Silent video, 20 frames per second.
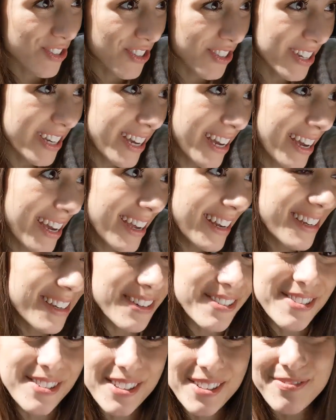treat,
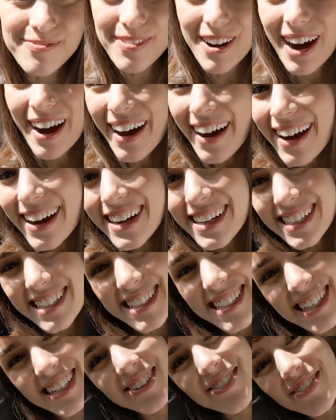go to the park.
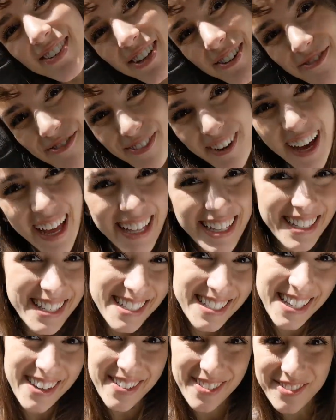It's going to be fun,
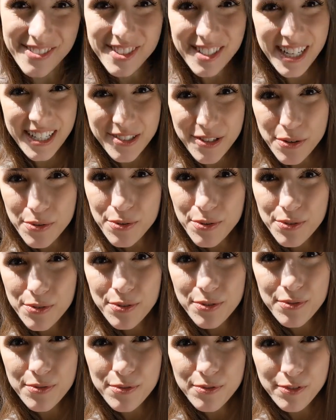so stay tuned
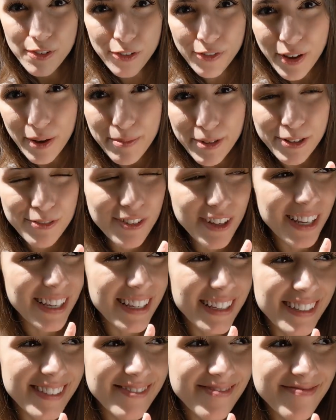for family fun.
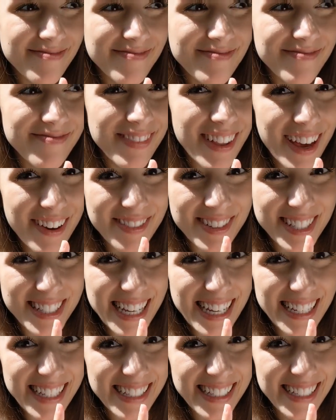I'm
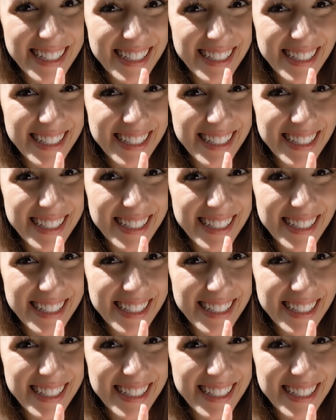excited.